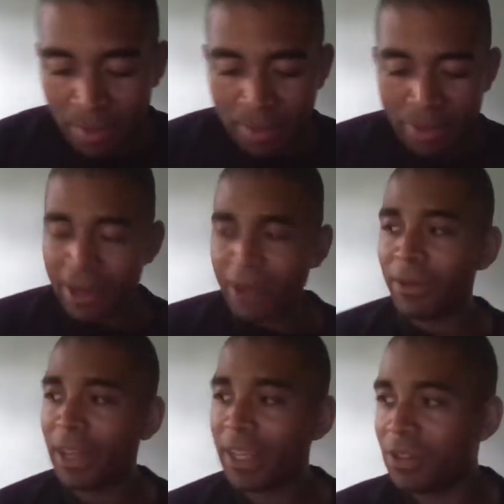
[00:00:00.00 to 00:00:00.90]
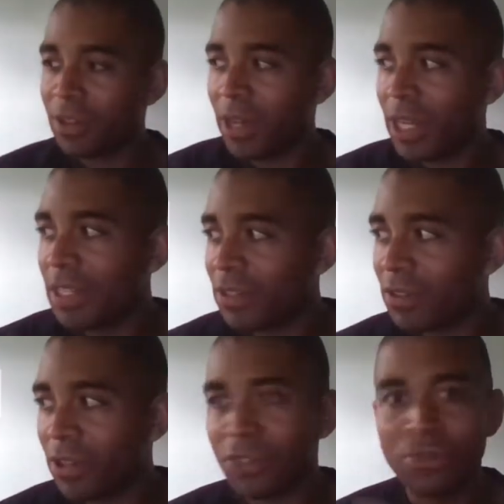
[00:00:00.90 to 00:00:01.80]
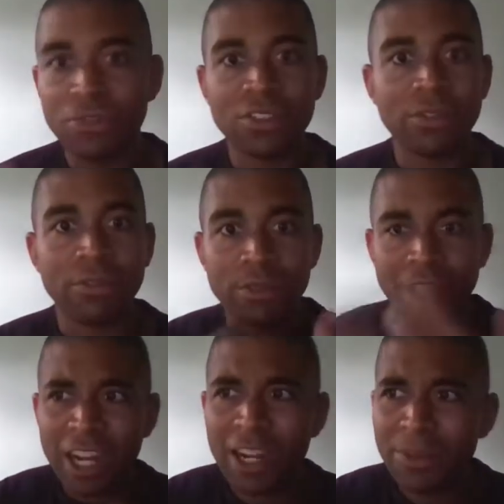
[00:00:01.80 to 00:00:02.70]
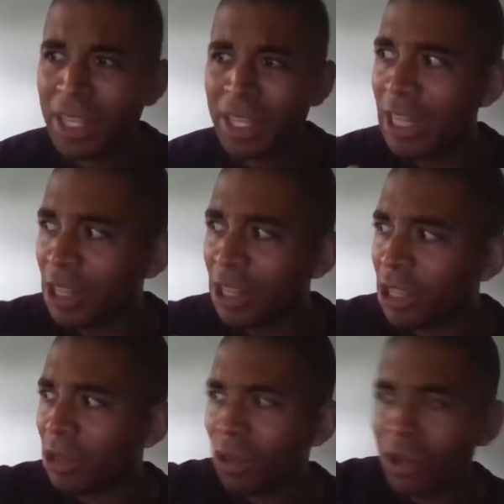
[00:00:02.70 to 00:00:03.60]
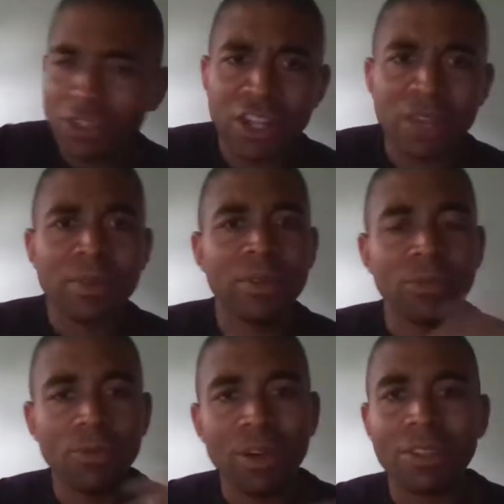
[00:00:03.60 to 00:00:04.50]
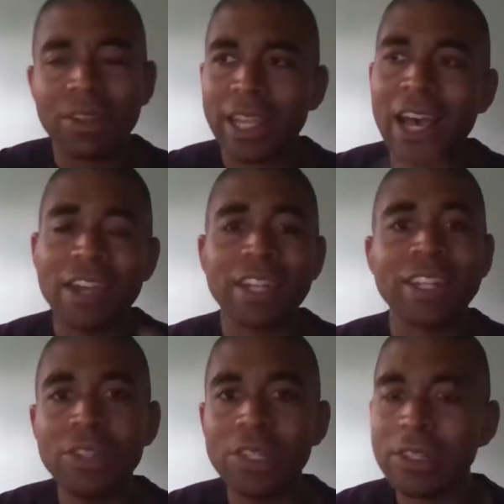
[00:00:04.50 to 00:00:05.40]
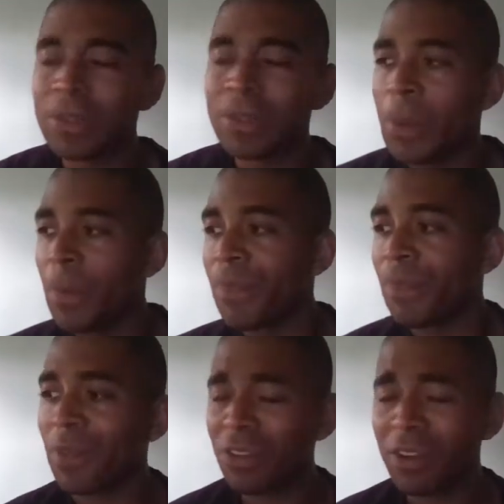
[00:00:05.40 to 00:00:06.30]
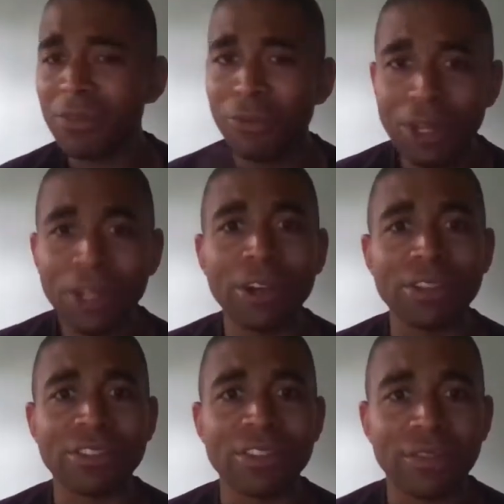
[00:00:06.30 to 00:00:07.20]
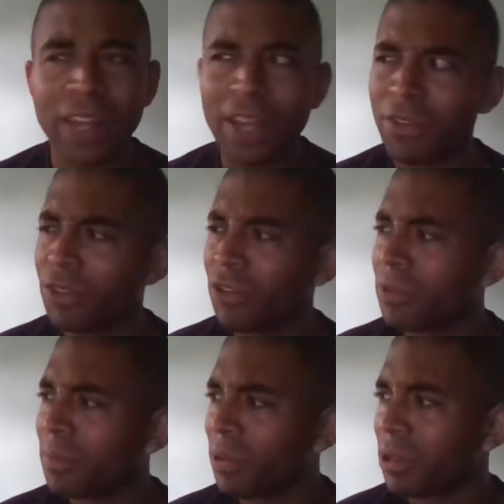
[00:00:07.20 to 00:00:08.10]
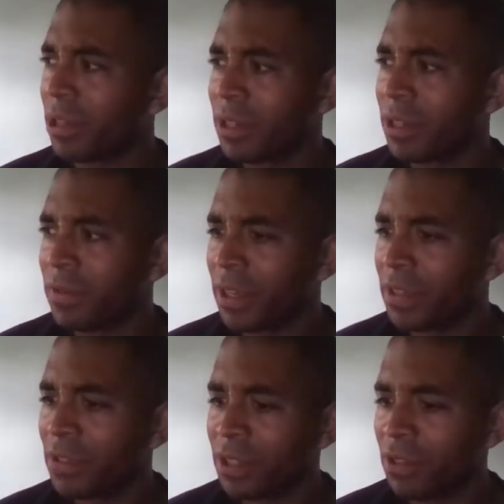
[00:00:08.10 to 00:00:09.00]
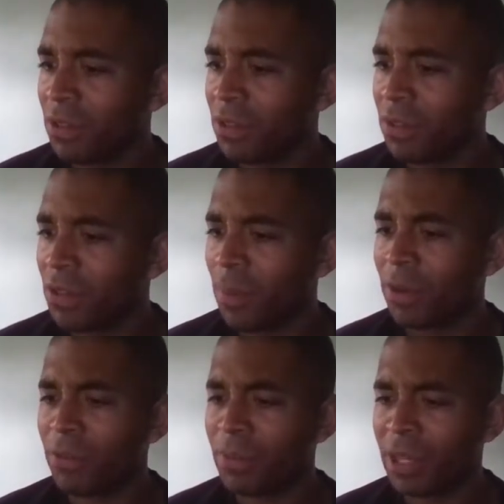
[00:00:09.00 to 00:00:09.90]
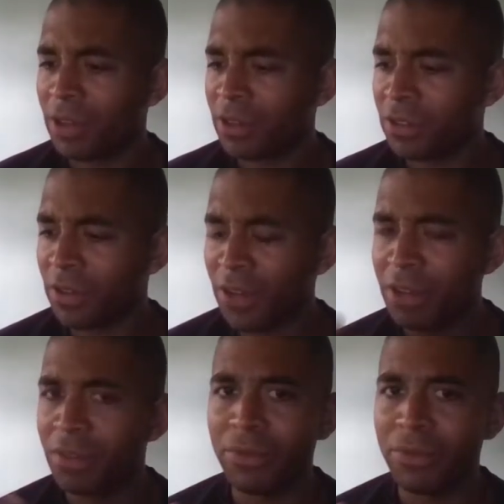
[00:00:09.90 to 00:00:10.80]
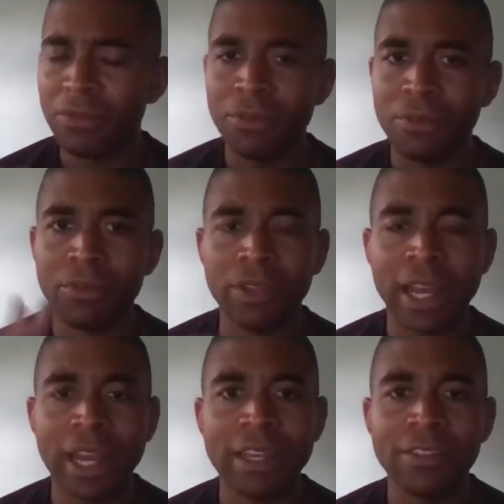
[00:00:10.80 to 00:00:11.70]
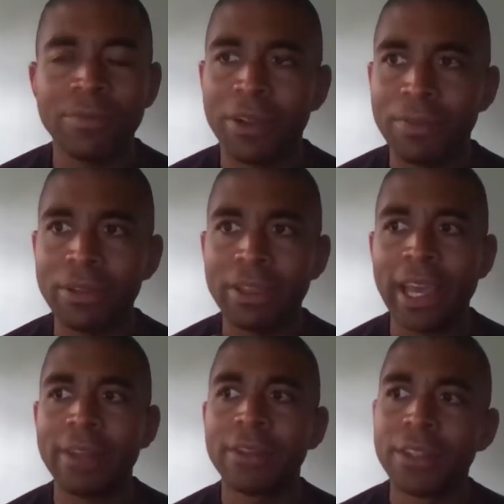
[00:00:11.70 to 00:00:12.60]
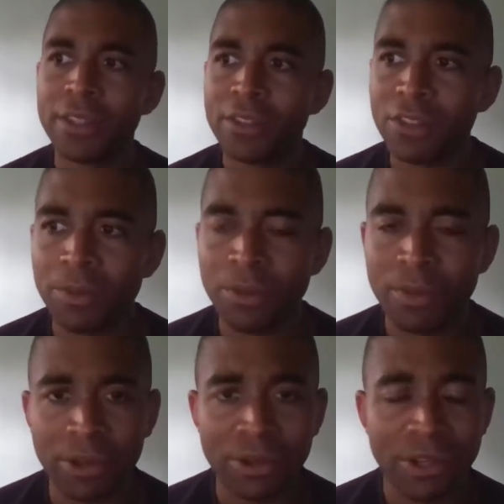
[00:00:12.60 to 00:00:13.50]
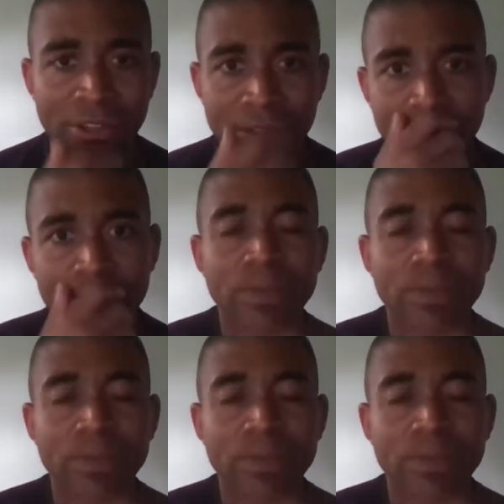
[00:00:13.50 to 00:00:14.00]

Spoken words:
Then I realized, you know, I need to start doing stuff for retirement and think long term and building wealth. I'm like, how can I do this? I started reading on this stuff. And I have a third book on investing called Stock Market for Beginners. I forget who the guy is, but I'll put that somewhere below here too.